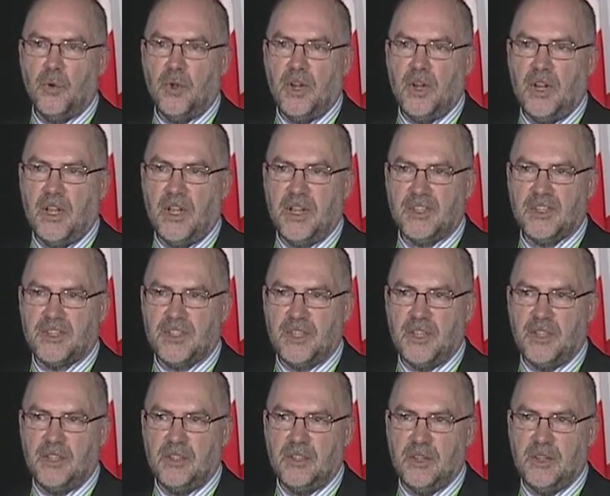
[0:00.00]
where a
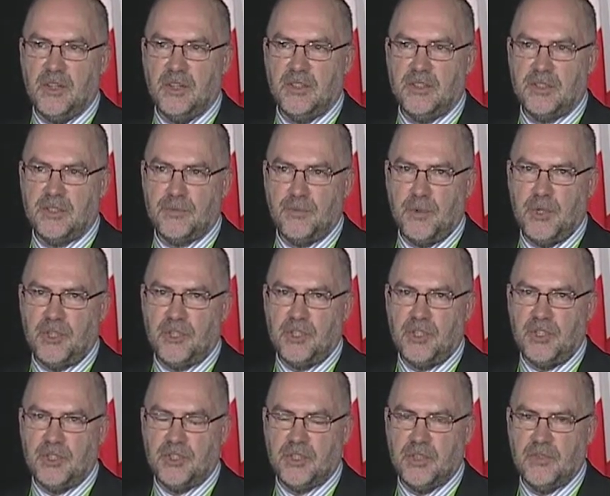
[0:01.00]
single
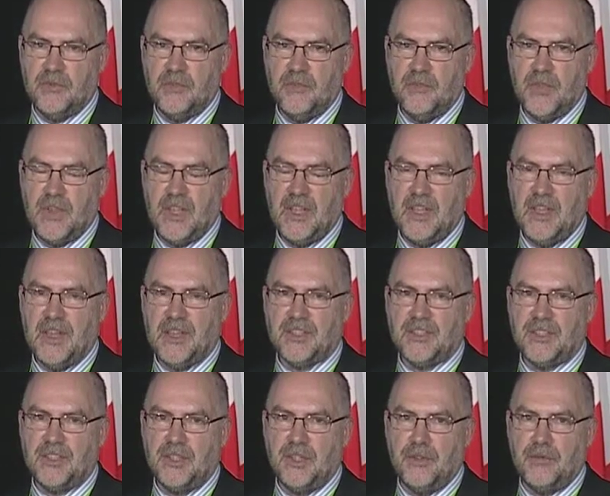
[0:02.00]
species
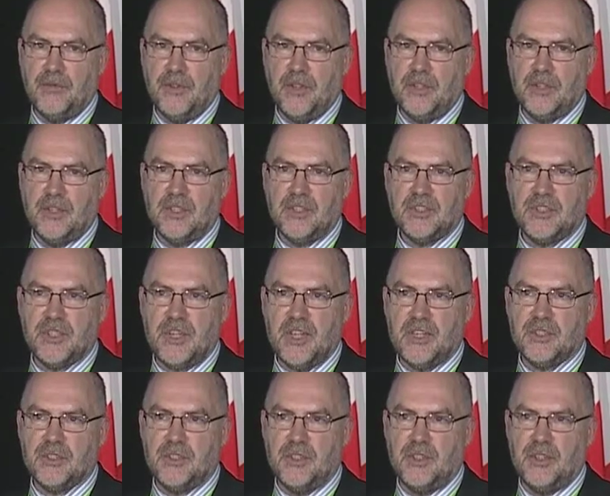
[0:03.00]
has different
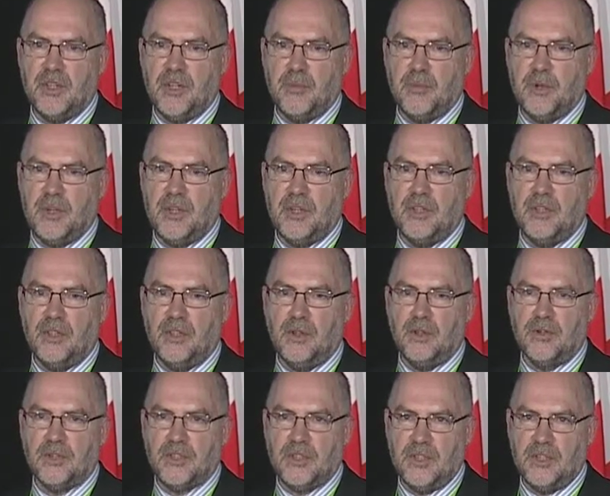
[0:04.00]
sex-determining
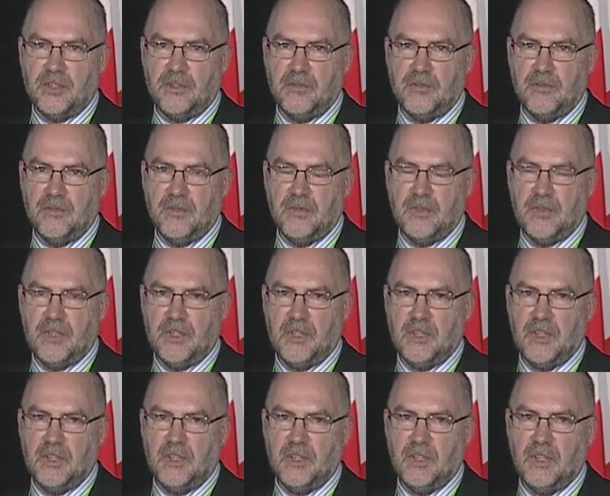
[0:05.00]
loci.
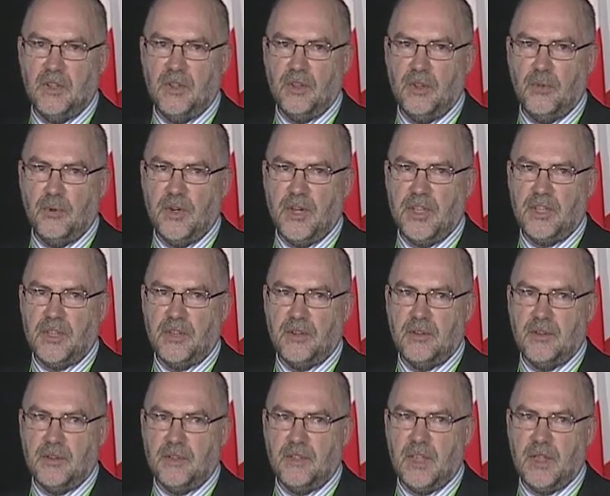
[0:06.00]
The only one
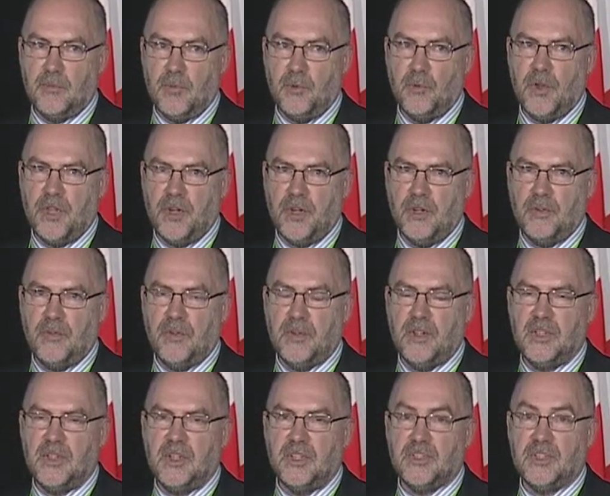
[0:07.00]
I'm aware of
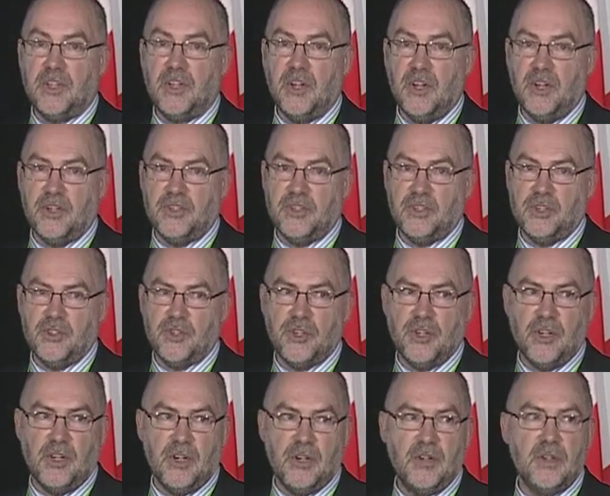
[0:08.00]
is in Arctic
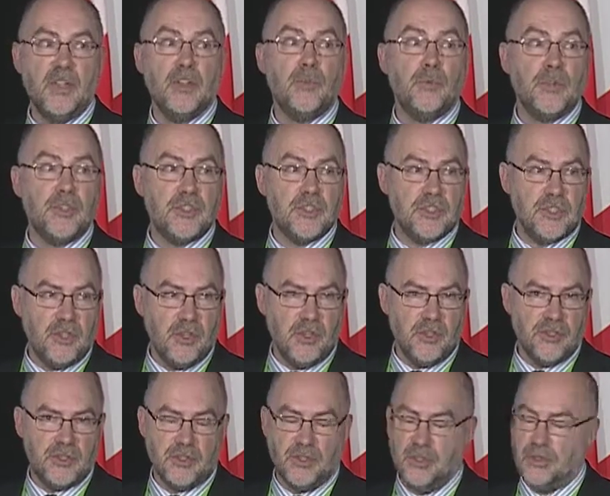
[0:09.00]
char, which is
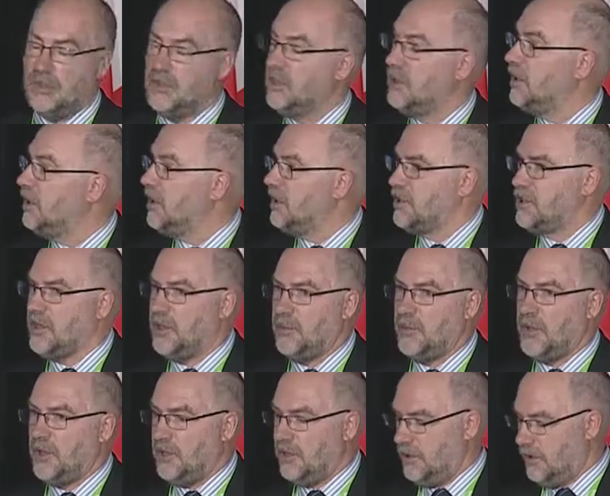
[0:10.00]
also a
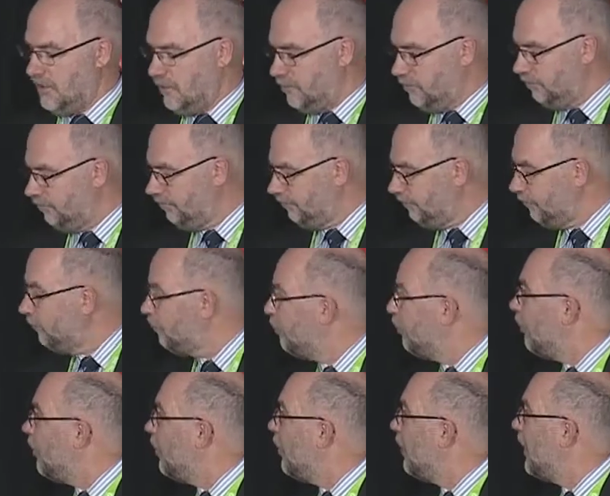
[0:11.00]
salmonid.
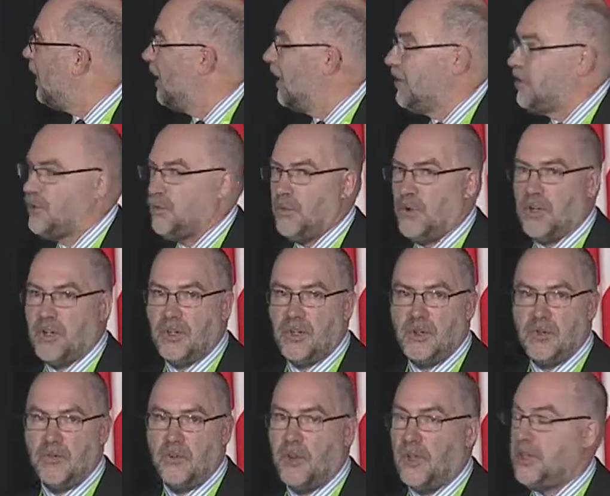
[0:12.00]
That's the
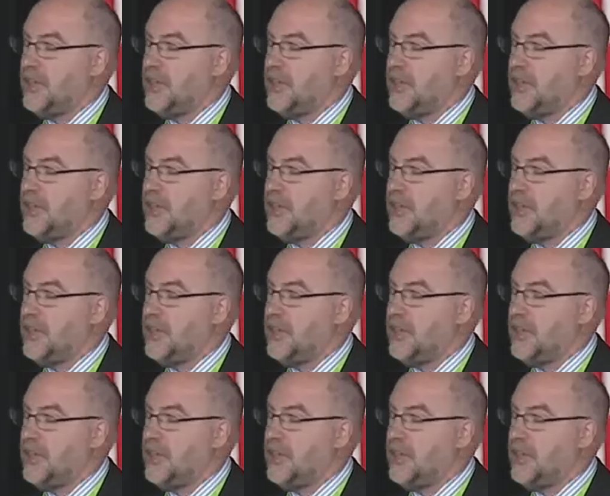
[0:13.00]
work of